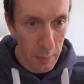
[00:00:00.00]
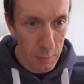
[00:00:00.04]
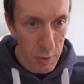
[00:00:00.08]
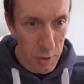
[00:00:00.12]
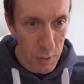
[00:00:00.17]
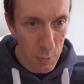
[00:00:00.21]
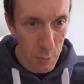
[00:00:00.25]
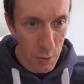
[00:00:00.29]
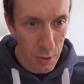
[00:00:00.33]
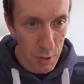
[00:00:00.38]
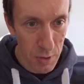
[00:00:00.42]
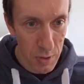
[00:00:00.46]

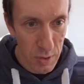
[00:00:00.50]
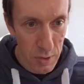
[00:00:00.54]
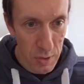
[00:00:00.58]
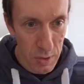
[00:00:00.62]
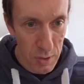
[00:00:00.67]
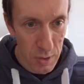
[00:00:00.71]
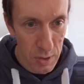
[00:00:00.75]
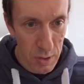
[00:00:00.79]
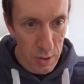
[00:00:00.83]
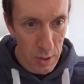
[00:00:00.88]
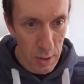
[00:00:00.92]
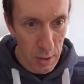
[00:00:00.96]
Just want
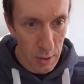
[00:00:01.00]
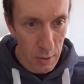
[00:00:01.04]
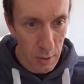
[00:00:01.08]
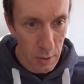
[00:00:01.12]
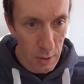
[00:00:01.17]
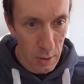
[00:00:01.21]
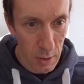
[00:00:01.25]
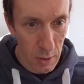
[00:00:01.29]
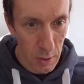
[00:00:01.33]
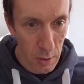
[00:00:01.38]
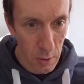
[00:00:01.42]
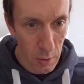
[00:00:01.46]

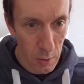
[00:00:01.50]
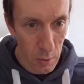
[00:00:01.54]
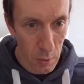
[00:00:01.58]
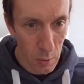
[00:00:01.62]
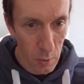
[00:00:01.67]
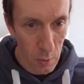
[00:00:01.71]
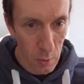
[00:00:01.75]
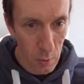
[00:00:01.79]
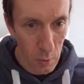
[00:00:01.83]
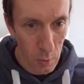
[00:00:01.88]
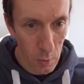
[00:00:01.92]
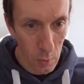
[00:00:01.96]

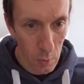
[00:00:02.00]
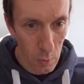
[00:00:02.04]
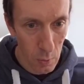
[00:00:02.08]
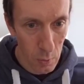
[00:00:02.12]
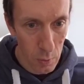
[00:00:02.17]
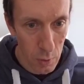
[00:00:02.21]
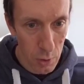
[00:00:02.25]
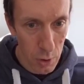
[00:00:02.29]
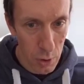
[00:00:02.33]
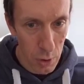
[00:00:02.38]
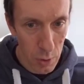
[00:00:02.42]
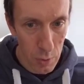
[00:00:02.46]

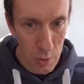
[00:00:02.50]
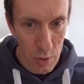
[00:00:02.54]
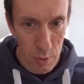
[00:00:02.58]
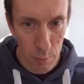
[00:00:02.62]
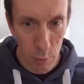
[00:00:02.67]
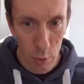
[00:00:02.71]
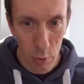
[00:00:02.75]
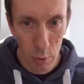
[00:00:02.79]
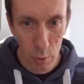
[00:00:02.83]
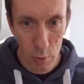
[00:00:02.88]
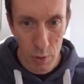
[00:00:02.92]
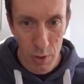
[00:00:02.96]
to choose
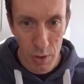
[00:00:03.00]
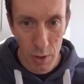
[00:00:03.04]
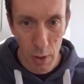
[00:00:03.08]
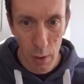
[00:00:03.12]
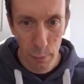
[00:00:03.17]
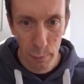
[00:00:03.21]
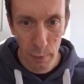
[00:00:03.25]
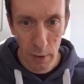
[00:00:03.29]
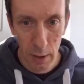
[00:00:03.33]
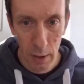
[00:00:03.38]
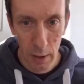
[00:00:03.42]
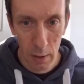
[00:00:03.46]
some cool
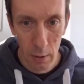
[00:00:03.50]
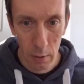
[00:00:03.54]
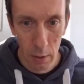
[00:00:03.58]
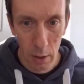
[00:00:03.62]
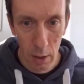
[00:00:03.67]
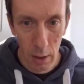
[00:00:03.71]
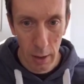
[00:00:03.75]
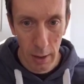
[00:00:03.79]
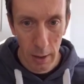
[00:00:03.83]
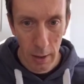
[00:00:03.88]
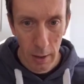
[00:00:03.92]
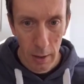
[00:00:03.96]
stuff here.
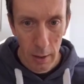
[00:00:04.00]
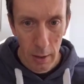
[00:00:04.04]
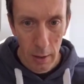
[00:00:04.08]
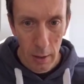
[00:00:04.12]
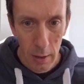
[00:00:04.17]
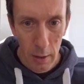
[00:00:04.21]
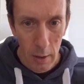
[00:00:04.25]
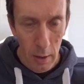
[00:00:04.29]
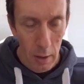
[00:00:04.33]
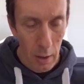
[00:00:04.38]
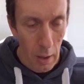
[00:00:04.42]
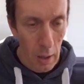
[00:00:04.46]
Okay.
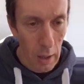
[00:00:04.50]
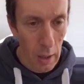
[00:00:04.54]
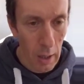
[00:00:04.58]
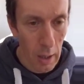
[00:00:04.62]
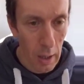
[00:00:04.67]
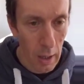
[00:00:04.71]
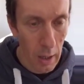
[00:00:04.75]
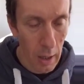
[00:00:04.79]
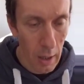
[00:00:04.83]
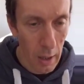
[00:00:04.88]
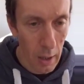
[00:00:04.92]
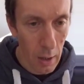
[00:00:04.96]

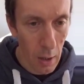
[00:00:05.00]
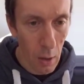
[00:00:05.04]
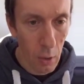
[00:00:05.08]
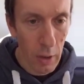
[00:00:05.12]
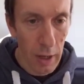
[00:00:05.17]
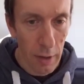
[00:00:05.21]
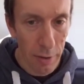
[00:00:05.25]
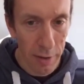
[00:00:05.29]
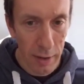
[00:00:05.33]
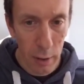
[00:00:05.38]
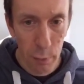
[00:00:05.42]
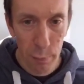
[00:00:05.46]

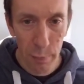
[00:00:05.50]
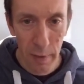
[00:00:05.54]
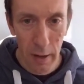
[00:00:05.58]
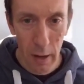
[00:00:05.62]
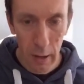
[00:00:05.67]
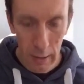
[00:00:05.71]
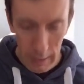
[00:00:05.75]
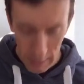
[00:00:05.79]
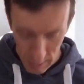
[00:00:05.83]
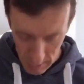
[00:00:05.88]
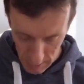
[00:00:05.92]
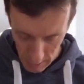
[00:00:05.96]
Okay, thank you for
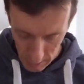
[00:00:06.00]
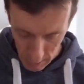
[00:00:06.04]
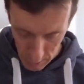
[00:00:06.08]
that, Alex.